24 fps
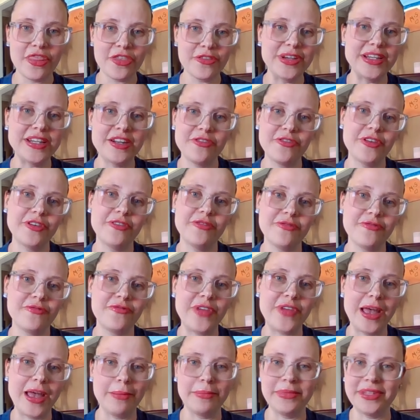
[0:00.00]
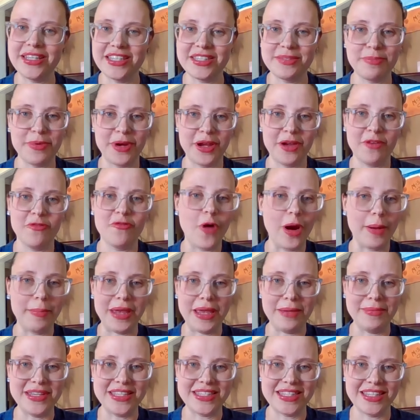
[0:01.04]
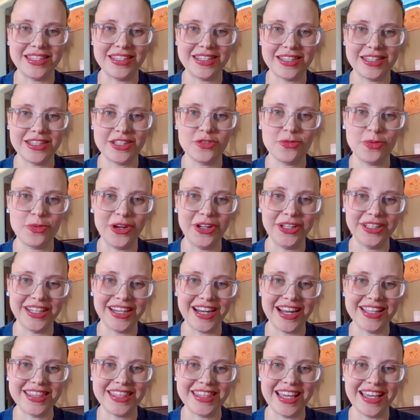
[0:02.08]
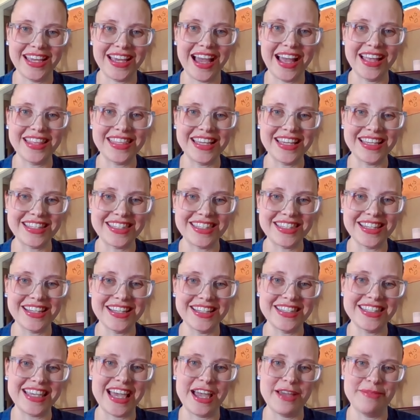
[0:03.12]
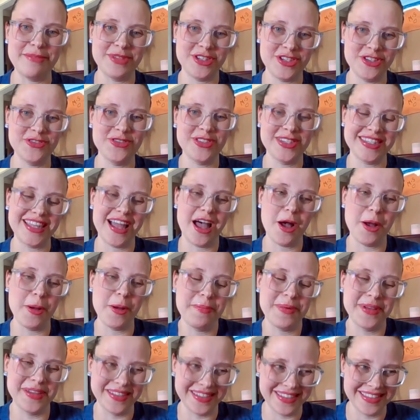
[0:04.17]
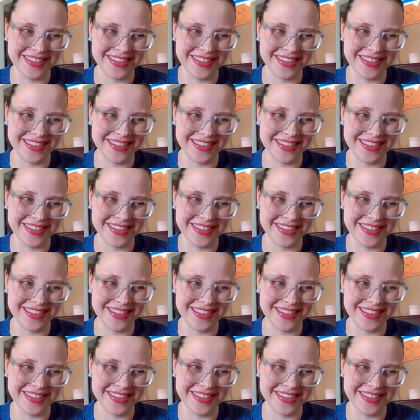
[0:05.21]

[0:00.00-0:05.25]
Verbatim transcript: three different families bring four babies into this world, and I think I think it's a good time to stop.